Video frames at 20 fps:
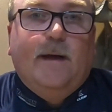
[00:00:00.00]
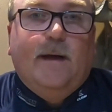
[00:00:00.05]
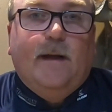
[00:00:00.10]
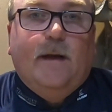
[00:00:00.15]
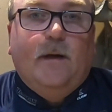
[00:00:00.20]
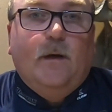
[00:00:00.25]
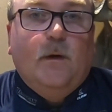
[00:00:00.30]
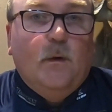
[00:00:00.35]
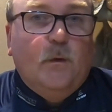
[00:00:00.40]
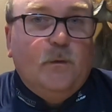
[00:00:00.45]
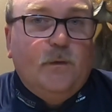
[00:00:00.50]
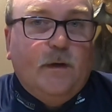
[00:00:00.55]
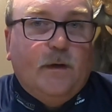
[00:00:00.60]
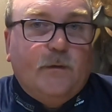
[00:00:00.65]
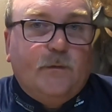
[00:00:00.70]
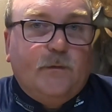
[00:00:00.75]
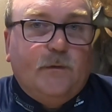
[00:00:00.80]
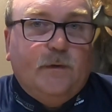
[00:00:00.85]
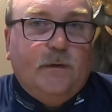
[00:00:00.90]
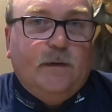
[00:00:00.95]
And no,
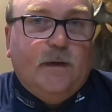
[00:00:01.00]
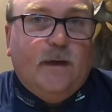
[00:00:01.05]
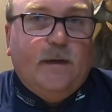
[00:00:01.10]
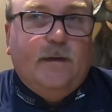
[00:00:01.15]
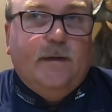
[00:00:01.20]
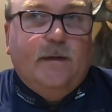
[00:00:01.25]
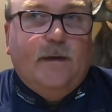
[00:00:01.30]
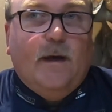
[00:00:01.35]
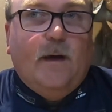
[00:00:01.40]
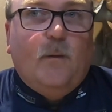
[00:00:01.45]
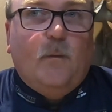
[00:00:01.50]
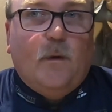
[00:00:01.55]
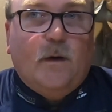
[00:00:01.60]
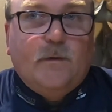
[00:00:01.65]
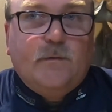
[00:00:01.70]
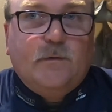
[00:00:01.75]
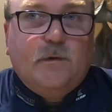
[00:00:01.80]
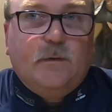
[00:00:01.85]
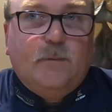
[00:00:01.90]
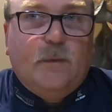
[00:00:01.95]
Dusty, I did not
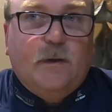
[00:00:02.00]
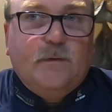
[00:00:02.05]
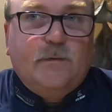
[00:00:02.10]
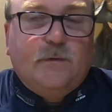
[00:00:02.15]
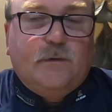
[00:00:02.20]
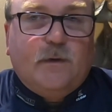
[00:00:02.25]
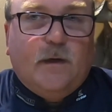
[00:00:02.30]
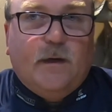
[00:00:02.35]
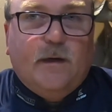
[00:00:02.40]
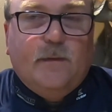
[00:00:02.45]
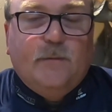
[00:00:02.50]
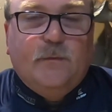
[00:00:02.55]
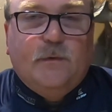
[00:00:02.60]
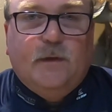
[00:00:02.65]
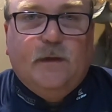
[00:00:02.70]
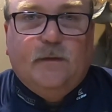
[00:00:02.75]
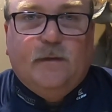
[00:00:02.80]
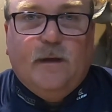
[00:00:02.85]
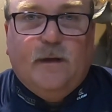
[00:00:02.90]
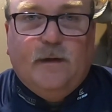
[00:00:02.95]
watch it a bunch of times to
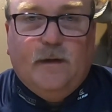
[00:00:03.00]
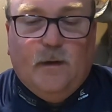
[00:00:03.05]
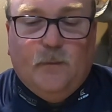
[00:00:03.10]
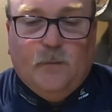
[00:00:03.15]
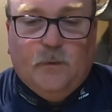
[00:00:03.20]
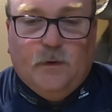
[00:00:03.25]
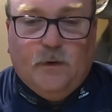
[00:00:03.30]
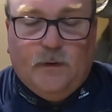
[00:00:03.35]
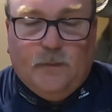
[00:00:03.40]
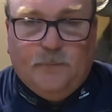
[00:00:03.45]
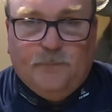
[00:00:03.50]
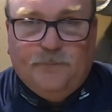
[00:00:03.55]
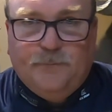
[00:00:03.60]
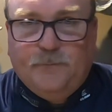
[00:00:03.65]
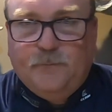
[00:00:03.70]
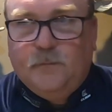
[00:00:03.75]
get that number up.